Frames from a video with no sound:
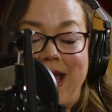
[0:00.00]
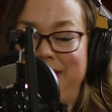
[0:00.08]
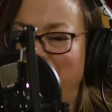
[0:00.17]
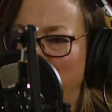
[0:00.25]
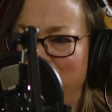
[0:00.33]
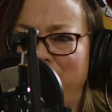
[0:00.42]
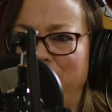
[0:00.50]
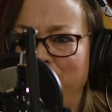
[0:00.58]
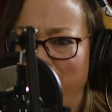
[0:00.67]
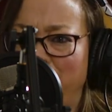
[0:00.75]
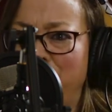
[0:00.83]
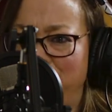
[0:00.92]
think
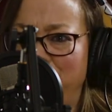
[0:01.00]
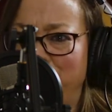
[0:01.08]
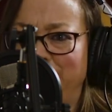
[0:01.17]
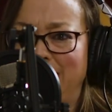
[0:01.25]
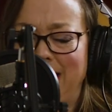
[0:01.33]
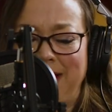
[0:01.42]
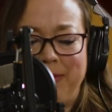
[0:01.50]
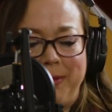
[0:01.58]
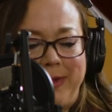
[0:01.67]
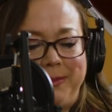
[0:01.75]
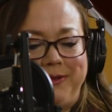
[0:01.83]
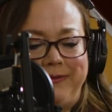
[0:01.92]
they're still playing, but
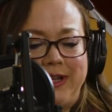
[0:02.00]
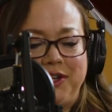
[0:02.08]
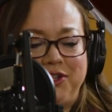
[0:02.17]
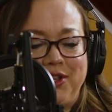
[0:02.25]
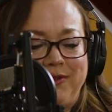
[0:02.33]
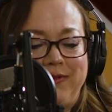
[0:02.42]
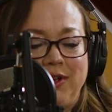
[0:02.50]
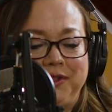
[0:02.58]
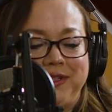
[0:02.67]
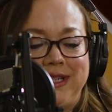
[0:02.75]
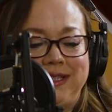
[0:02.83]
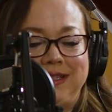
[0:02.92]
maybe finished their fall
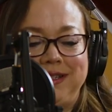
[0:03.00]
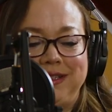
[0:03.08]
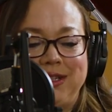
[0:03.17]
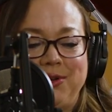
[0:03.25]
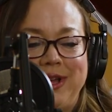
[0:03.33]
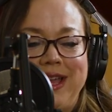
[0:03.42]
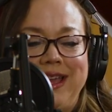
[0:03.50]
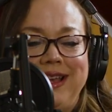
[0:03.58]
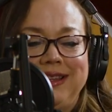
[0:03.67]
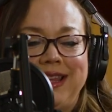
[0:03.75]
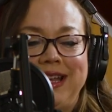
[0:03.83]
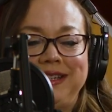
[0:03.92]
season. So
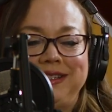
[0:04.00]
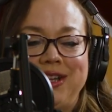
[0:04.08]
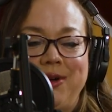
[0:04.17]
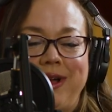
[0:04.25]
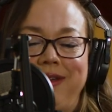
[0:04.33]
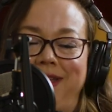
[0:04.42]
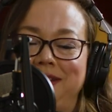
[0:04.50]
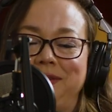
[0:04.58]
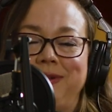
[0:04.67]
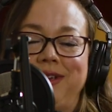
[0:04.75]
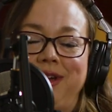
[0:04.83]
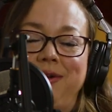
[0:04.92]
let us know how that's
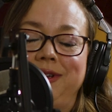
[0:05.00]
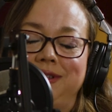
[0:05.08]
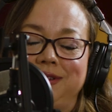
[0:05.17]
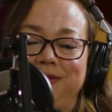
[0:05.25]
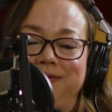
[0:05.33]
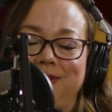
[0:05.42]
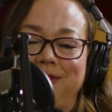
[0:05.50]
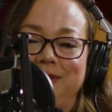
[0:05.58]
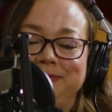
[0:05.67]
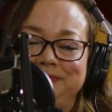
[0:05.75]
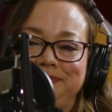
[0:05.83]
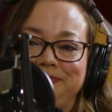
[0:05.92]
been going so far.